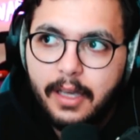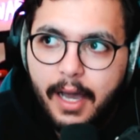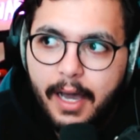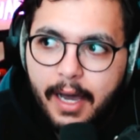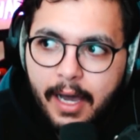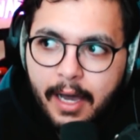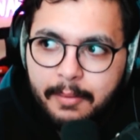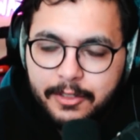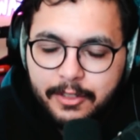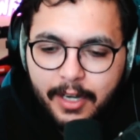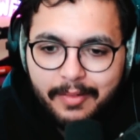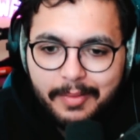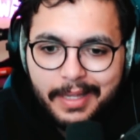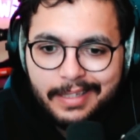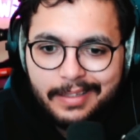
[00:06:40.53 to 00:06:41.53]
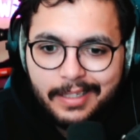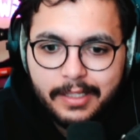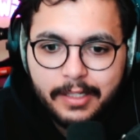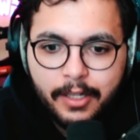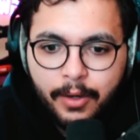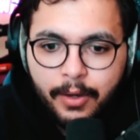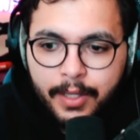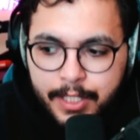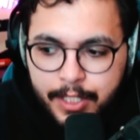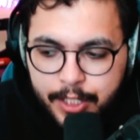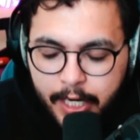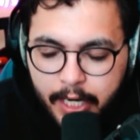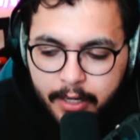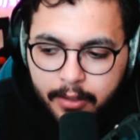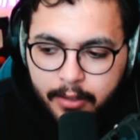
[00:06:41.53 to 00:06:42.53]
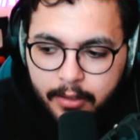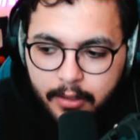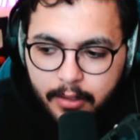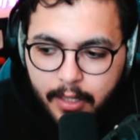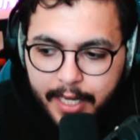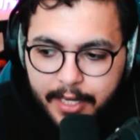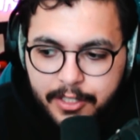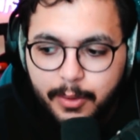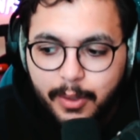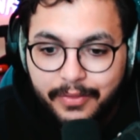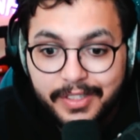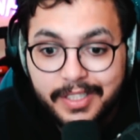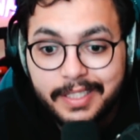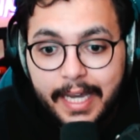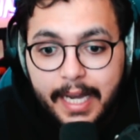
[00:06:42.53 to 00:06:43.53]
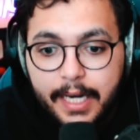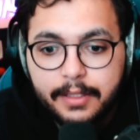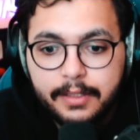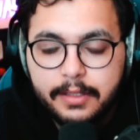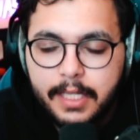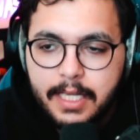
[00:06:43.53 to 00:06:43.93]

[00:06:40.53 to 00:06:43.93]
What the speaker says: So everybody that doesn't know on this channel, I used to work for Scarce.